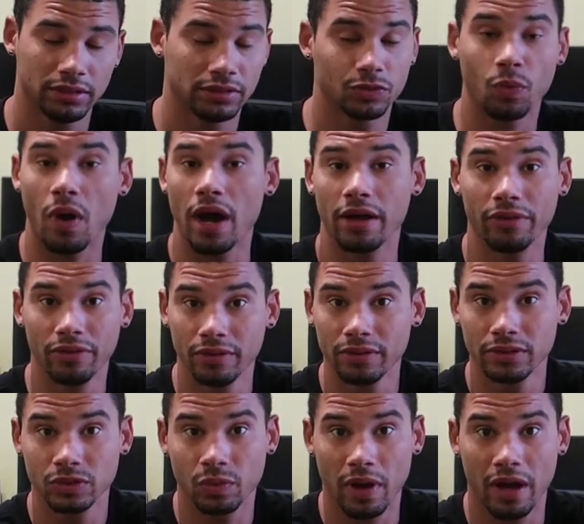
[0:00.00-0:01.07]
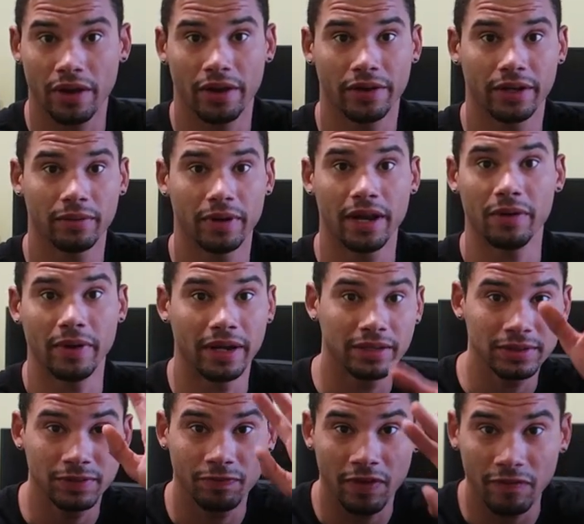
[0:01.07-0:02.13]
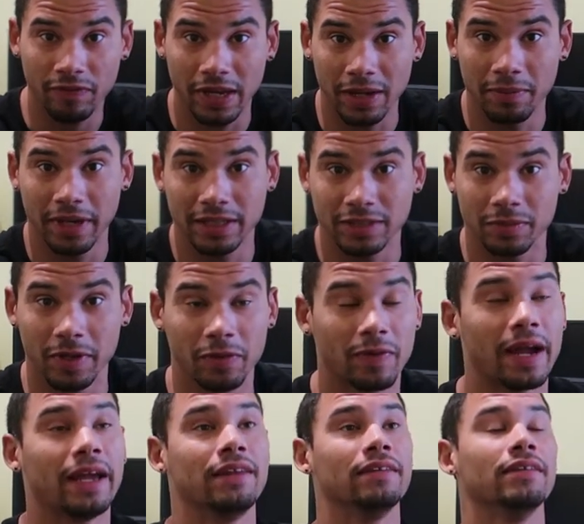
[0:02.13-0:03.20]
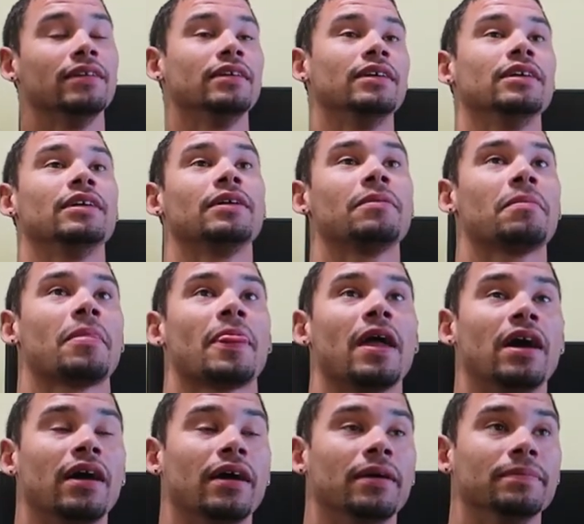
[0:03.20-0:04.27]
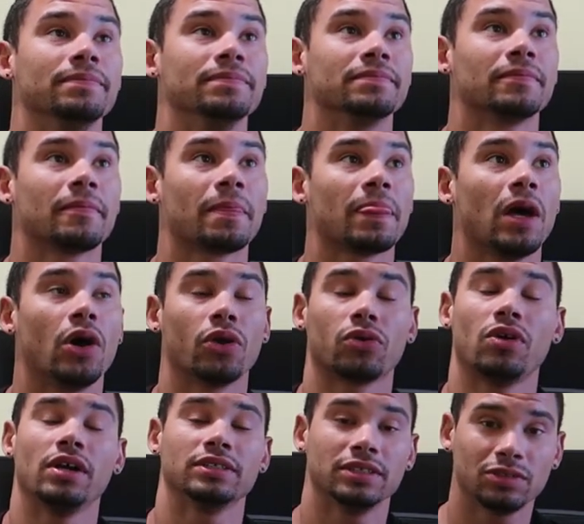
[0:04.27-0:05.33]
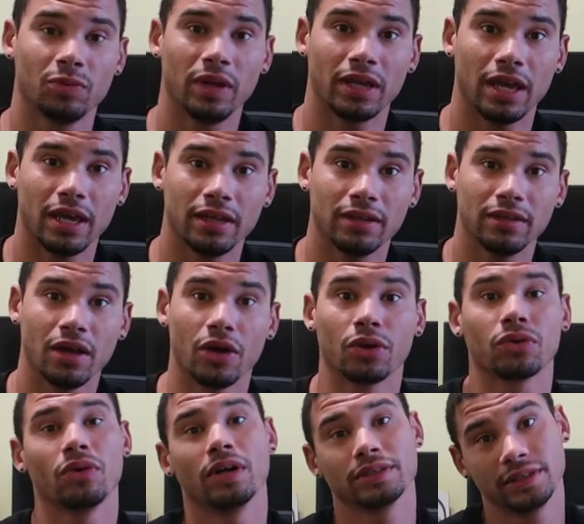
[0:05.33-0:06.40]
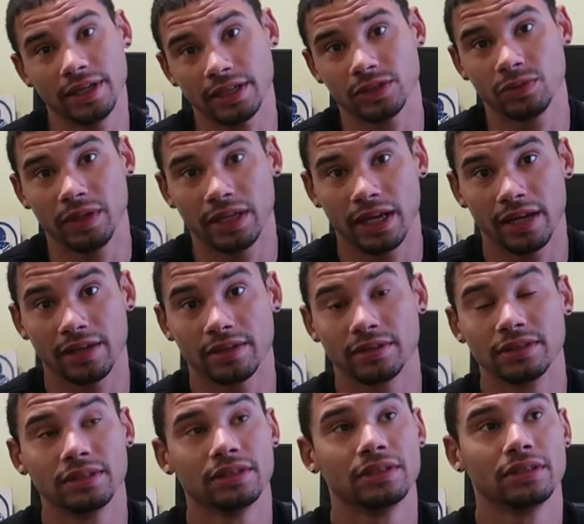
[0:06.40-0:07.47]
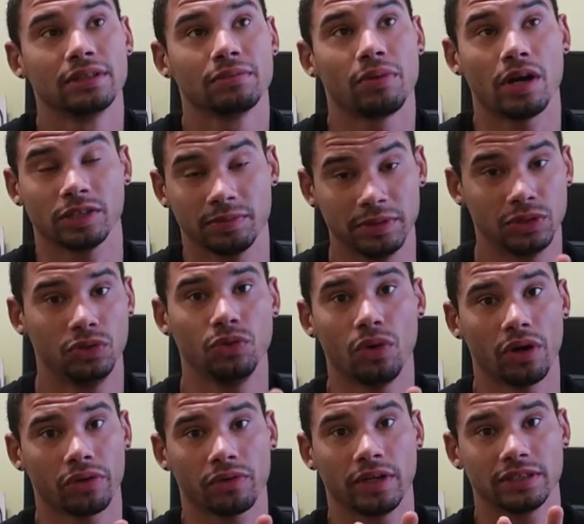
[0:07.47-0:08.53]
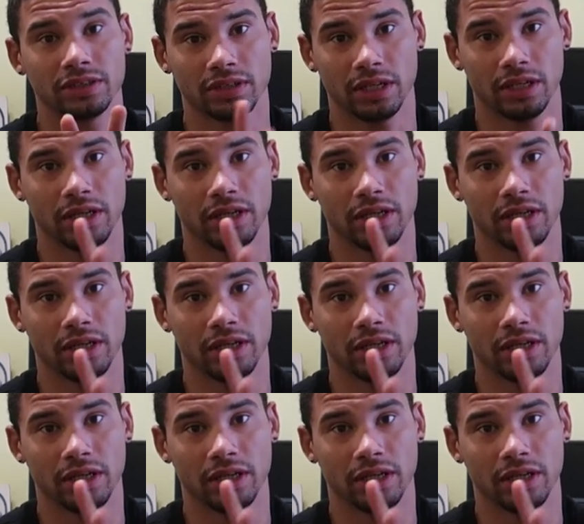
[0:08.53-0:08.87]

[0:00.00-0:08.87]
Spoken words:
It's wild. It's wild out here. But anyway, it's 15 minutes of me ranting. Autocross this weekend, autocross next weekend, possibly two autocross